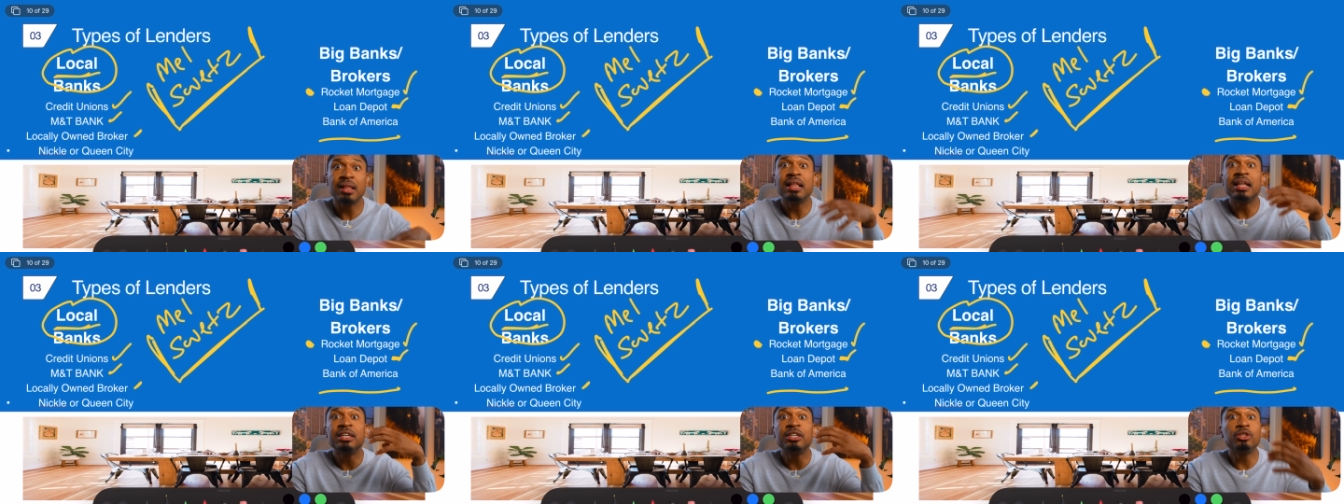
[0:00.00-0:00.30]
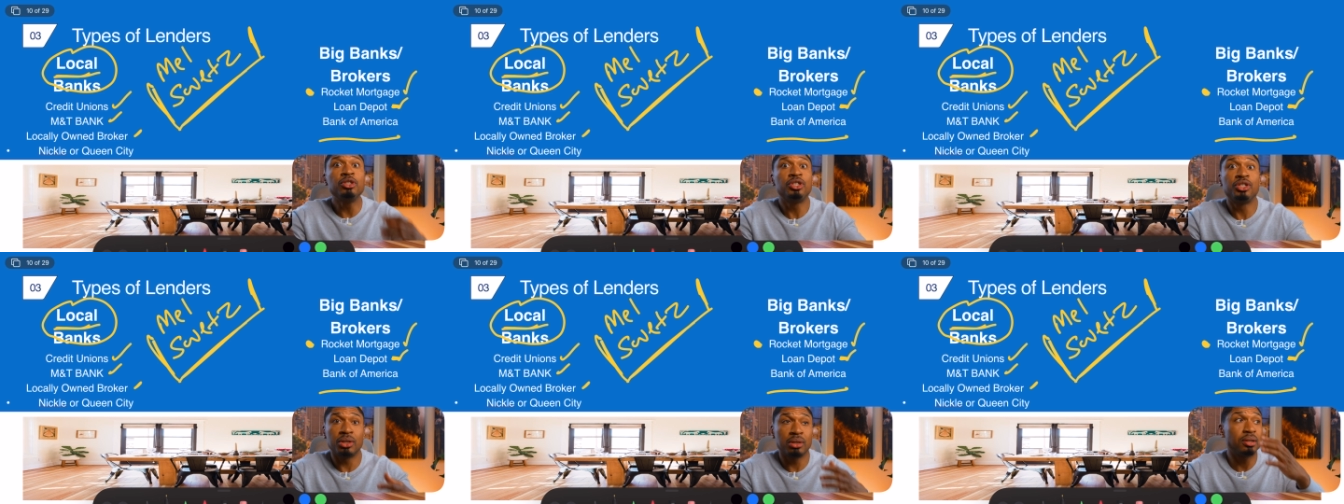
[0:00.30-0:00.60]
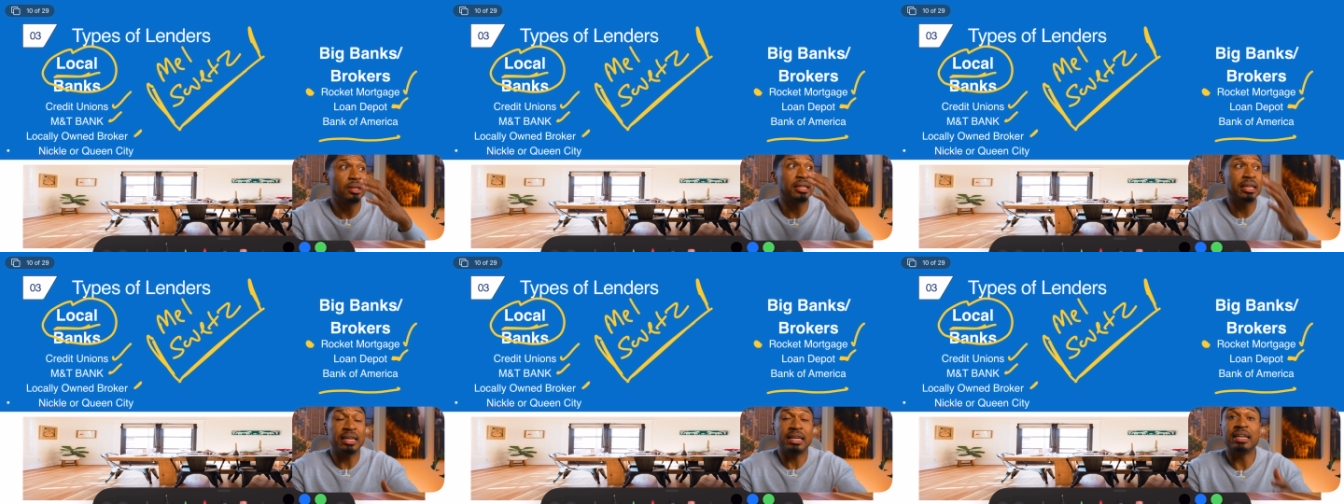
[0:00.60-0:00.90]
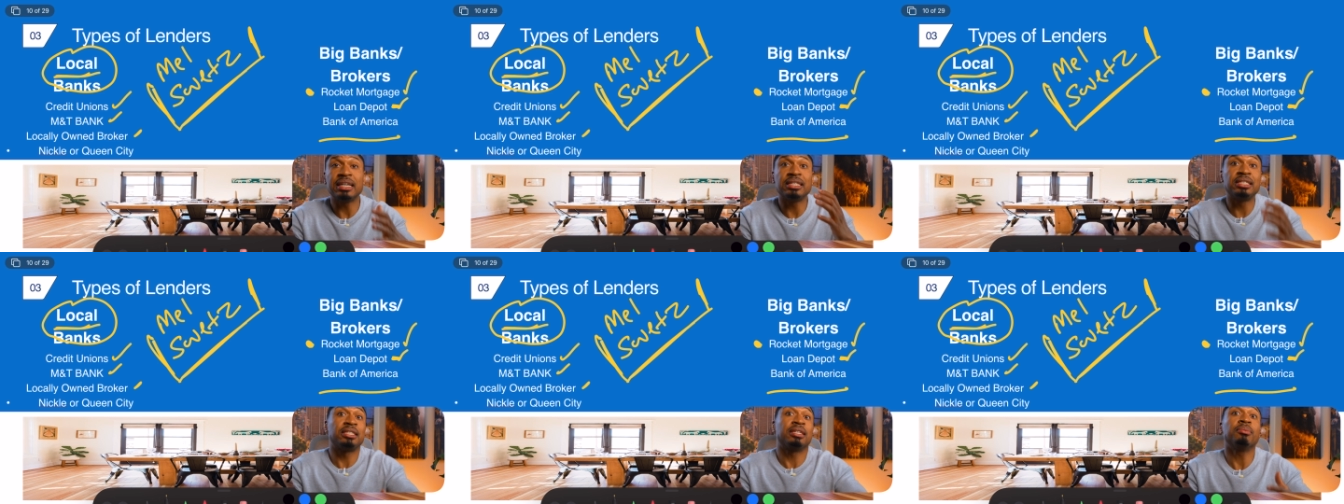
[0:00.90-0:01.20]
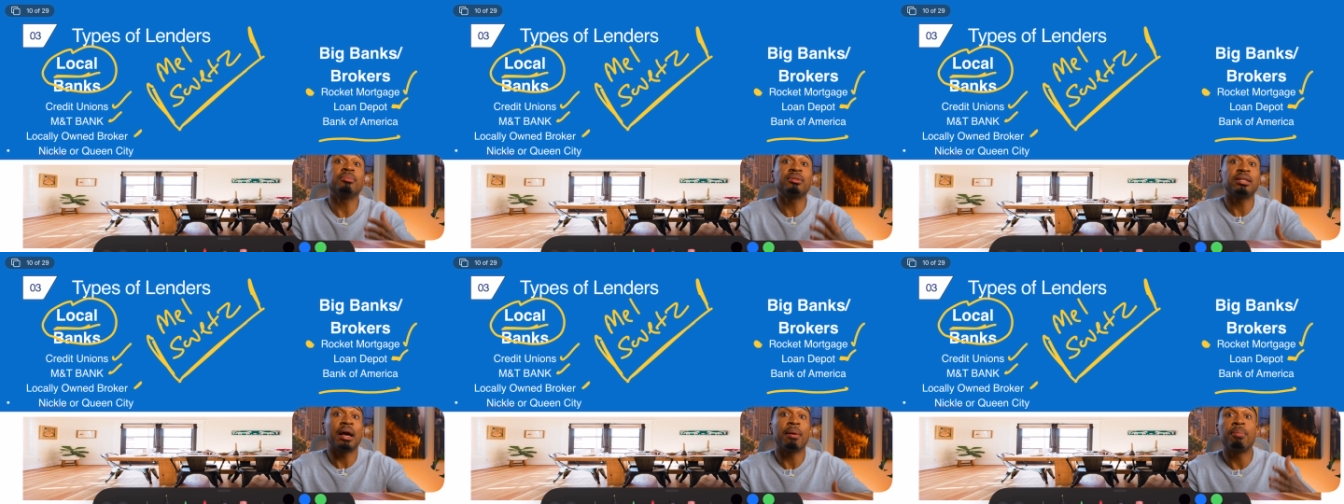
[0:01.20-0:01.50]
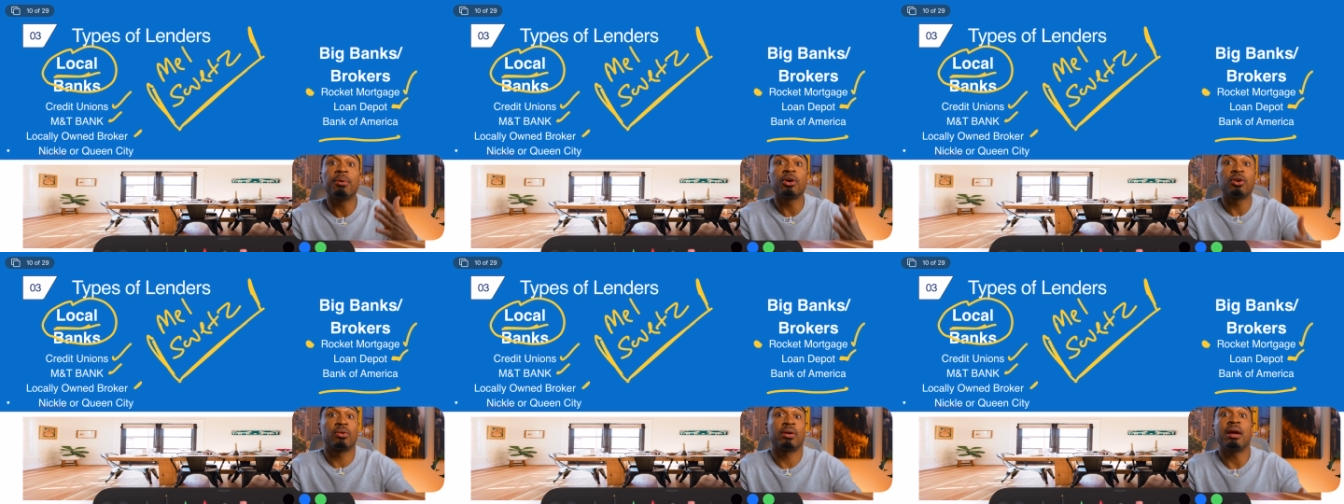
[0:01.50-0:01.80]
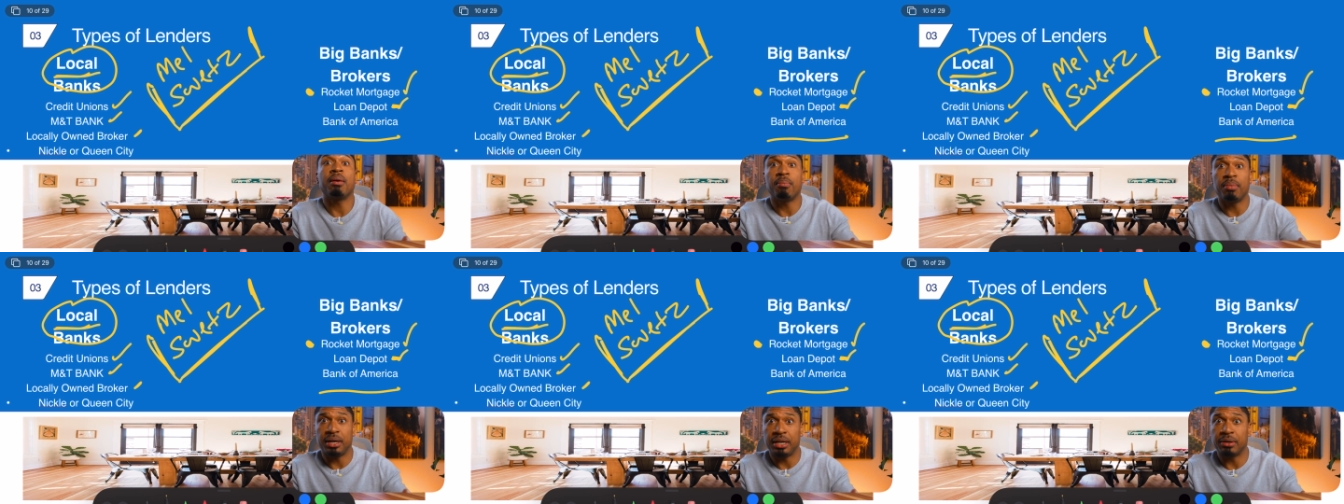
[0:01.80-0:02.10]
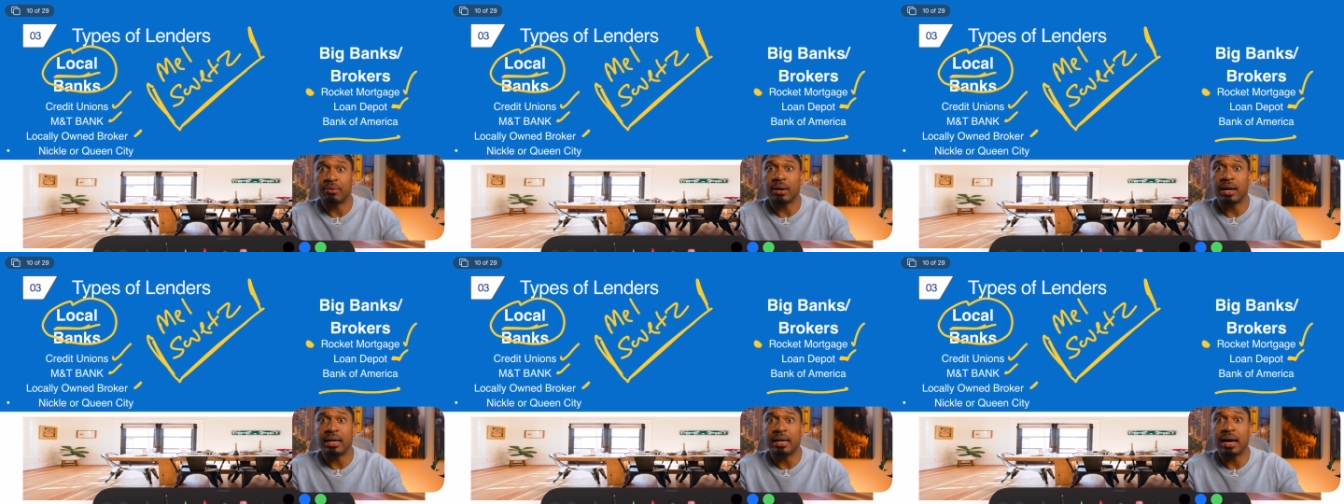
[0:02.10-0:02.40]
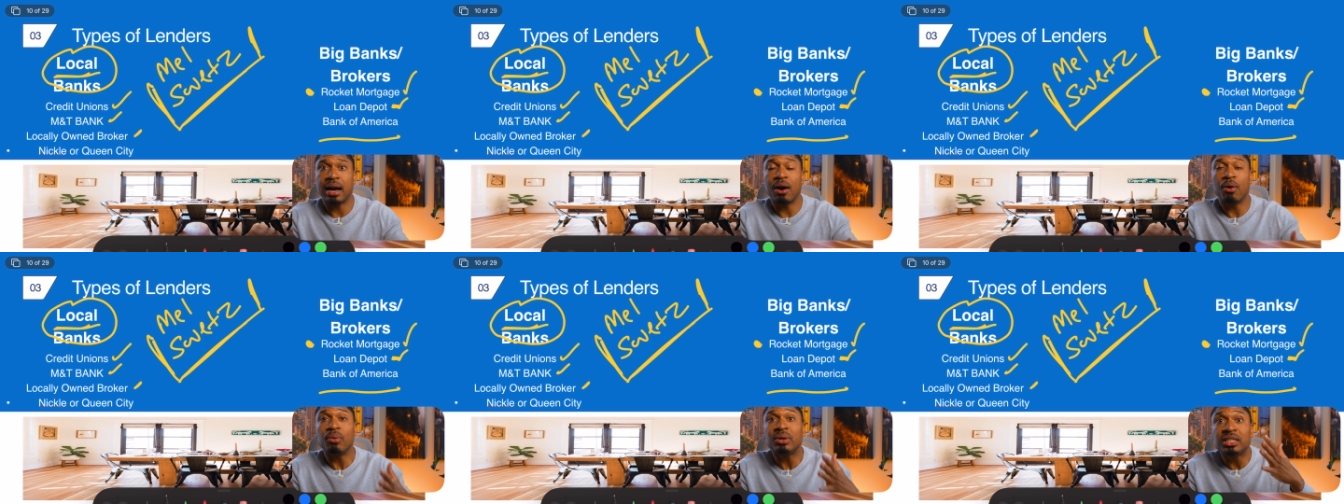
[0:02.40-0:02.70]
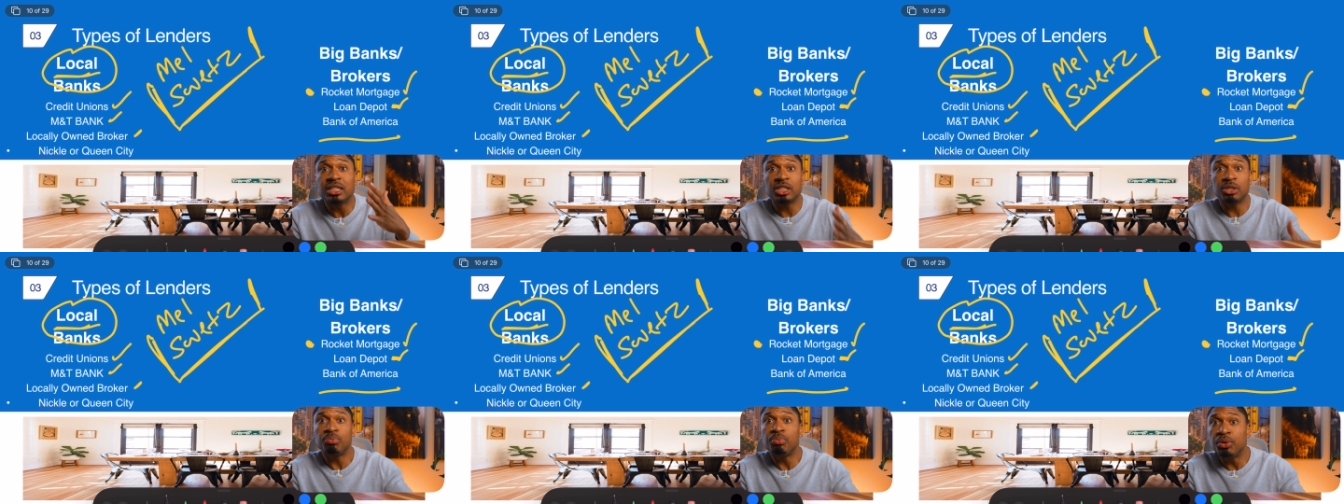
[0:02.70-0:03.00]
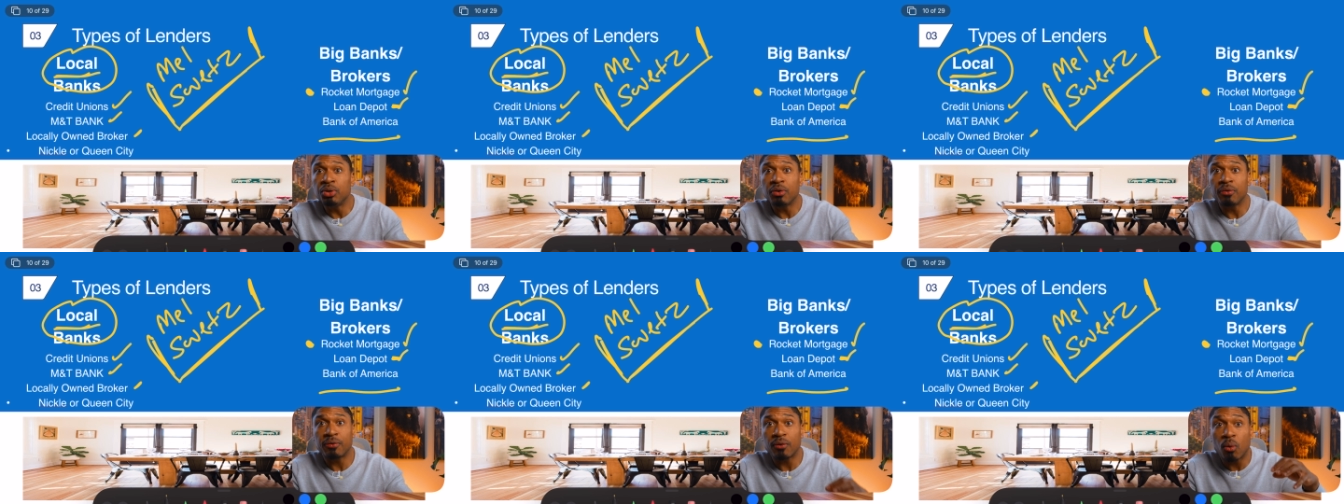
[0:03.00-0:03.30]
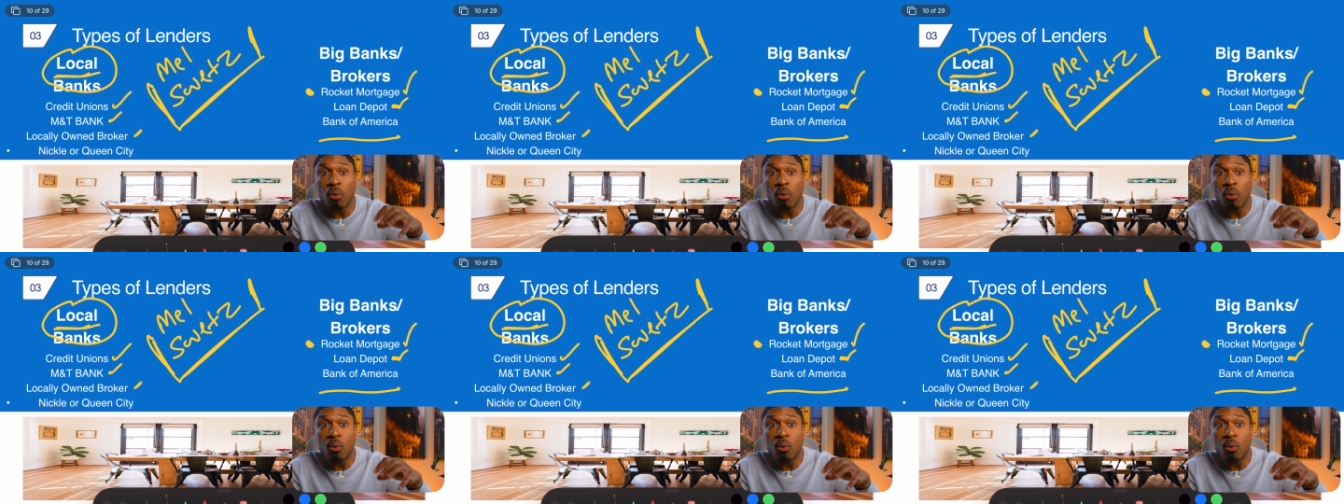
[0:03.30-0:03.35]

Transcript: you generally can get some type of grant money right now, which is beautiful.